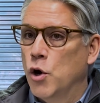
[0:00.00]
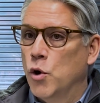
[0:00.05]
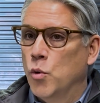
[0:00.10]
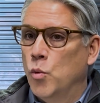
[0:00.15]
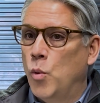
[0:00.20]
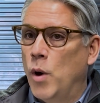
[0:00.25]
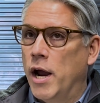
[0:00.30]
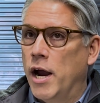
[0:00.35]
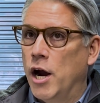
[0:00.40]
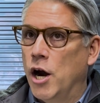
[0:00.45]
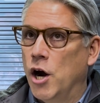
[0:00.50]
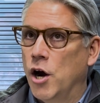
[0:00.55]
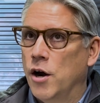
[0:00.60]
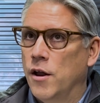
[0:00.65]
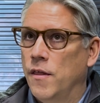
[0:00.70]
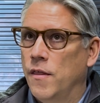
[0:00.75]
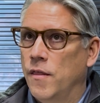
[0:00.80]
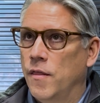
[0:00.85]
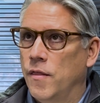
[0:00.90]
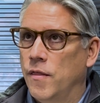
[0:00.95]
where
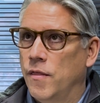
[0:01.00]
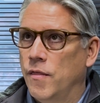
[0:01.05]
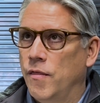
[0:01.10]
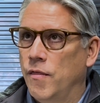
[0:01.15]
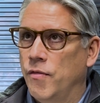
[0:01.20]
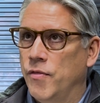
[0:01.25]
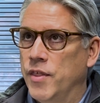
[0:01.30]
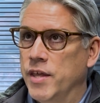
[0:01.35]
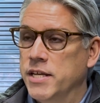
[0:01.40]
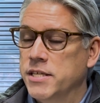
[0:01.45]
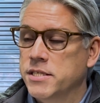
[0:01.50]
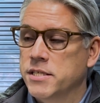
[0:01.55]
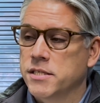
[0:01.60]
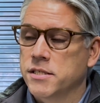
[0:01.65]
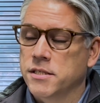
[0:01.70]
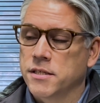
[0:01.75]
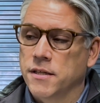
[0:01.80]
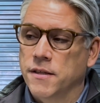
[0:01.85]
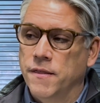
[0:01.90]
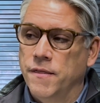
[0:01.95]

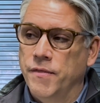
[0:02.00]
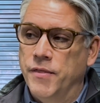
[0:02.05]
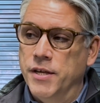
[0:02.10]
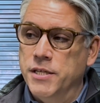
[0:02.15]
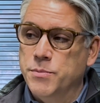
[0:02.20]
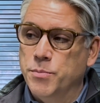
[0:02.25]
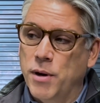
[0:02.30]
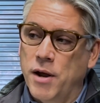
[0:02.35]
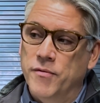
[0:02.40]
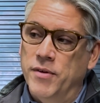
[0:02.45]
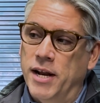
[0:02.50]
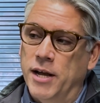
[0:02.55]
this private